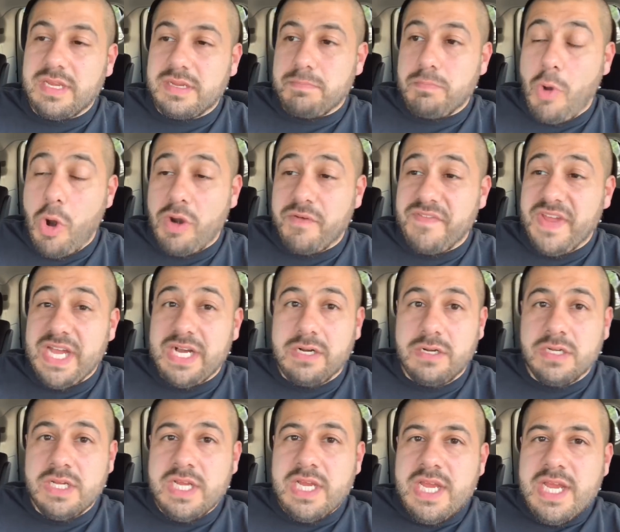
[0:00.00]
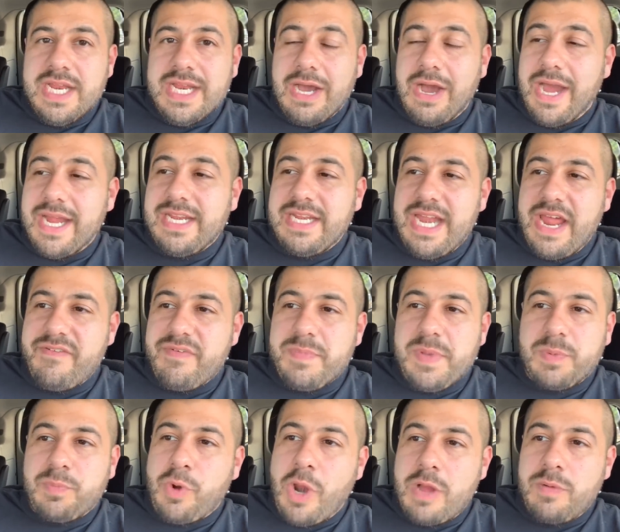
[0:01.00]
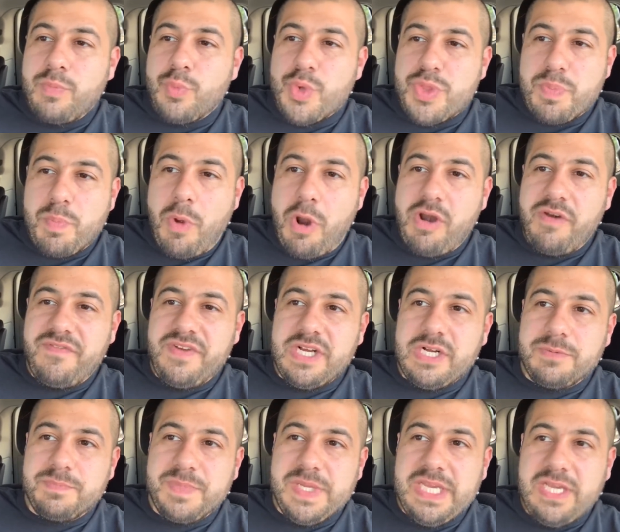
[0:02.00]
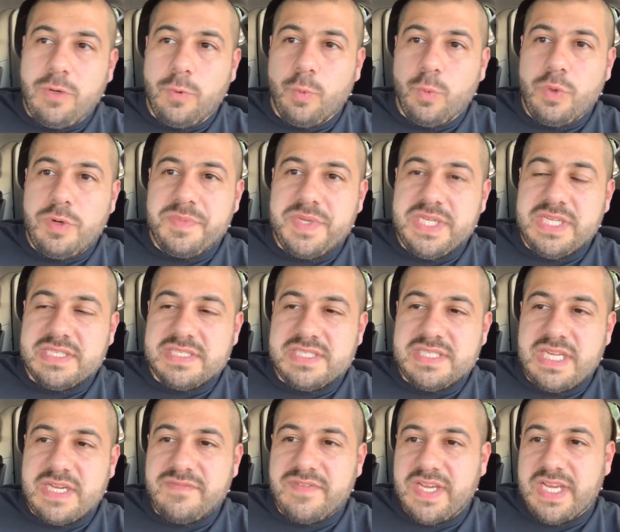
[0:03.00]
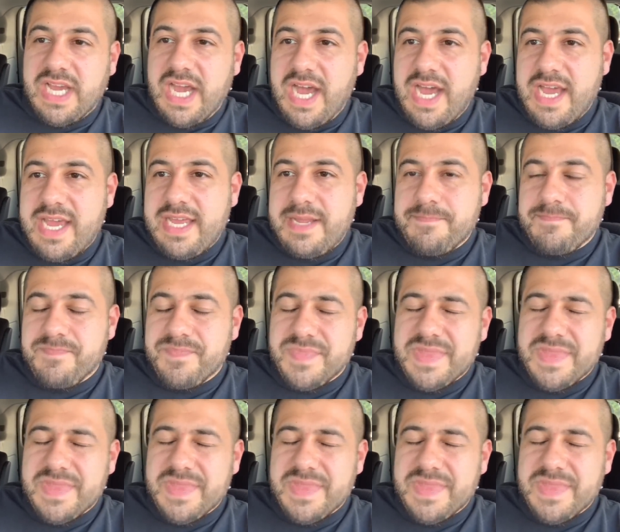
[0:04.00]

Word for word: Marvel. Now, I didn't have a big problem with Marvel being a woman instead of a guy.